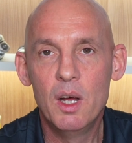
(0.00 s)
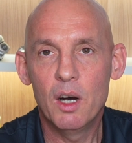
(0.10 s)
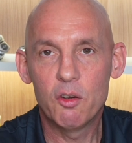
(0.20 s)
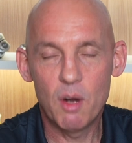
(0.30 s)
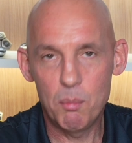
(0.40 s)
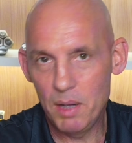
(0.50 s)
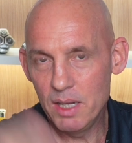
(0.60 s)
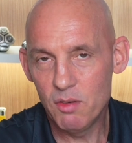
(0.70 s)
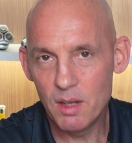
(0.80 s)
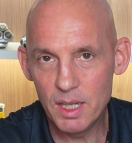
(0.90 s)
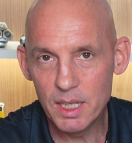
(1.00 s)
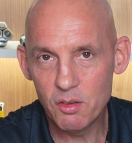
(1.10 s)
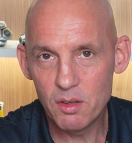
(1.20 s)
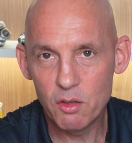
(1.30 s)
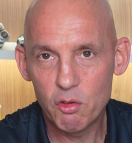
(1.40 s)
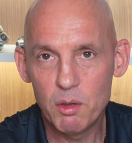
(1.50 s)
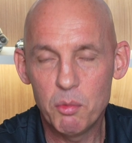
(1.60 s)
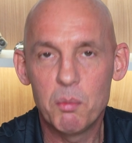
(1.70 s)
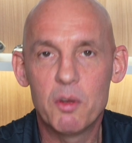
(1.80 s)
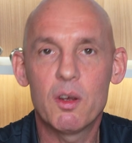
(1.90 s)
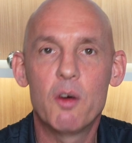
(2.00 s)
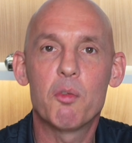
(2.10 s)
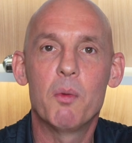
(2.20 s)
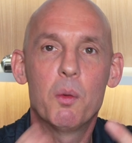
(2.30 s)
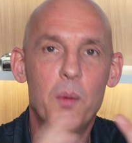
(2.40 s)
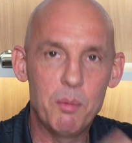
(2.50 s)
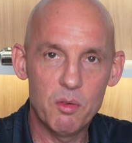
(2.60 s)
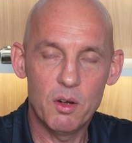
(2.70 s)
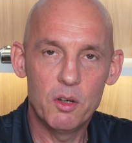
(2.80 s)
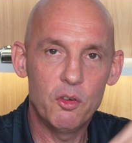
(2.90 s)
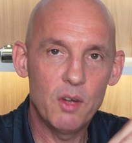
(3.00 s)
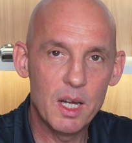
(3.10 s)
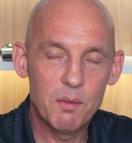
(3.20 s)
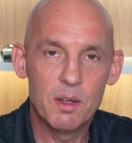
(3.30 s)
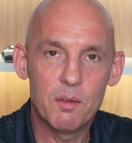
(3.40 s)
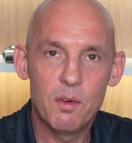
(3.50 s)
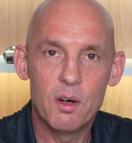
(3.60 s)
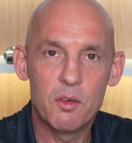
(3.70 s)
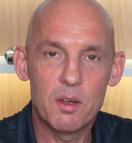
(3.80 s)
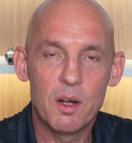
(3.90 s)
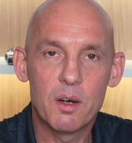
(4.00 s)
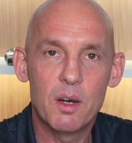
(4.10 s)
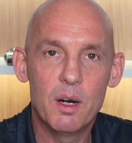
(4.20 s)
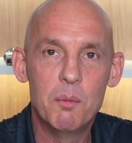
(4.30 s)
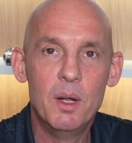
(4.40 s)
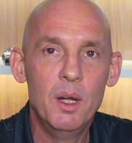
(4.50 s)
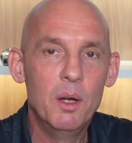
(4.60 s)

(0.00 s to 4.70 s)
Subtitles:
I'll drop plenty of links in the description which goes to my website shavingadvisor.com,